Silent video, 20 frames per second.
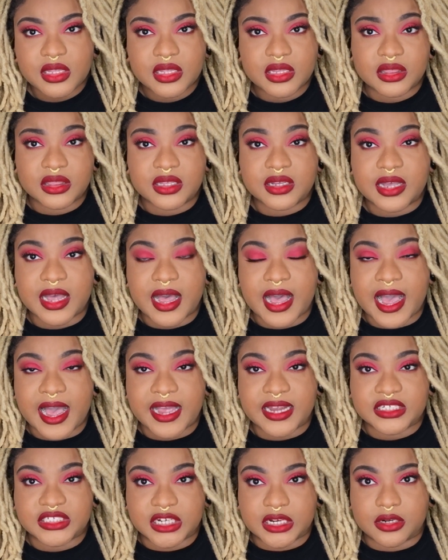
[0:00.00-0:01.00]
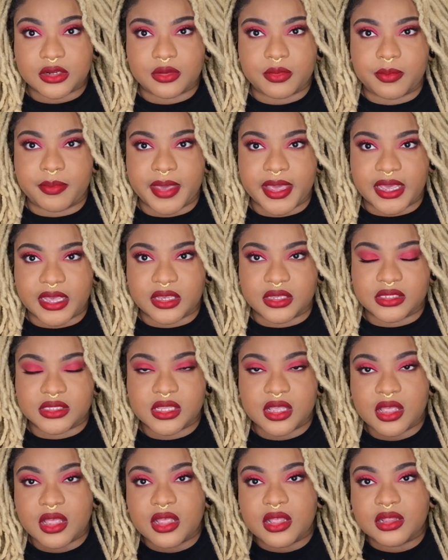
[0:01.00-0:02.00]
the eyeshadow base
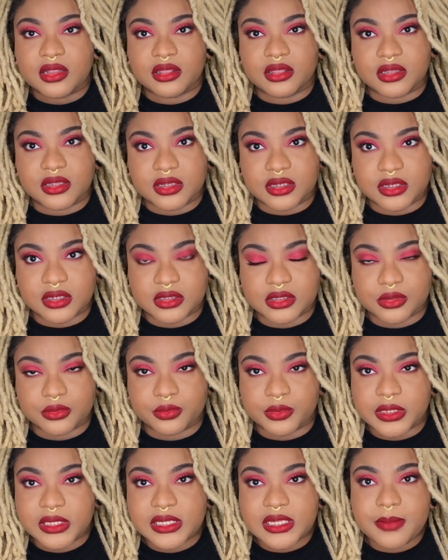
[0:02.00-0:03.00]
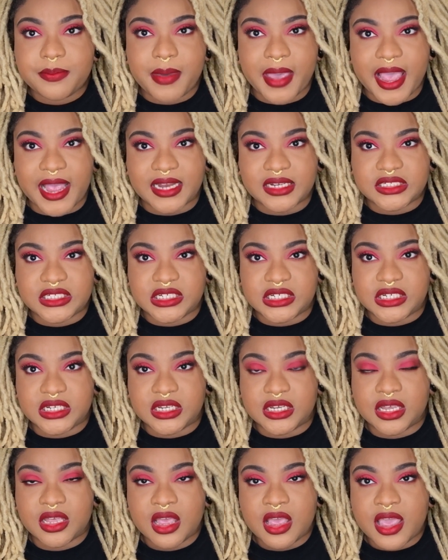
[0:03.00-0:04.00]
looked really
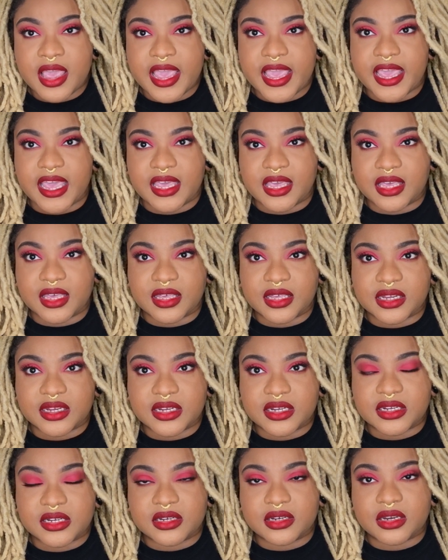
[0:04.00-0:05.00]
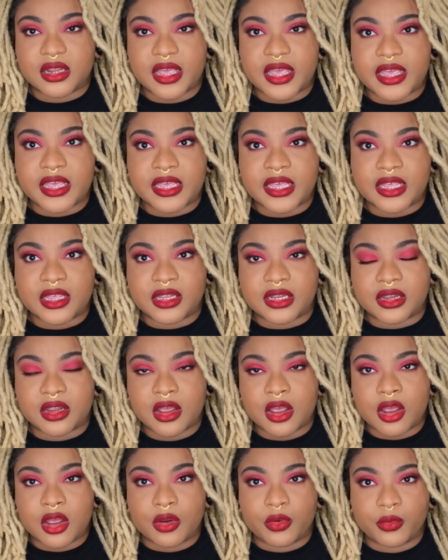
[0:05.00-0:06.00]
patchy, and it
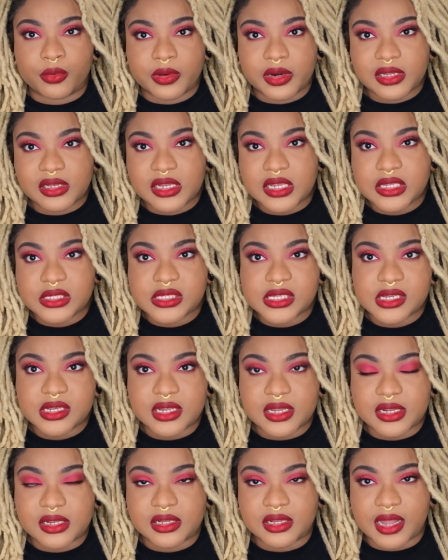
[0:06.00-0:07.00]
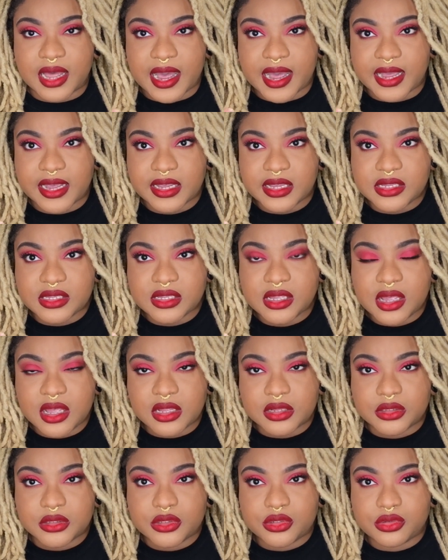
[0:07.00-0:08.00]
really took a lot
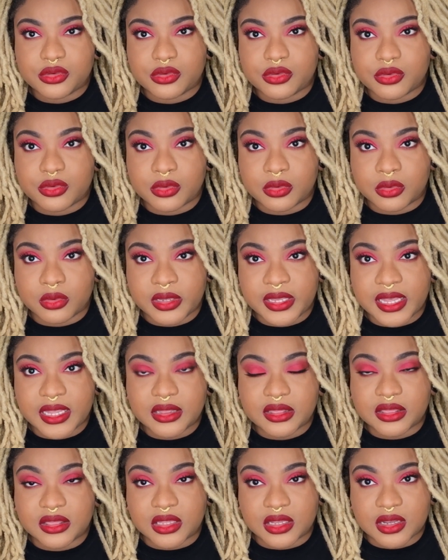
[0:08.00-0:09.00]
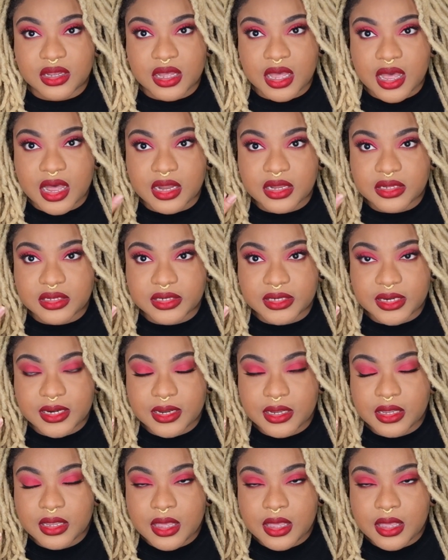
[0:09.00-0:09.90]
to get the color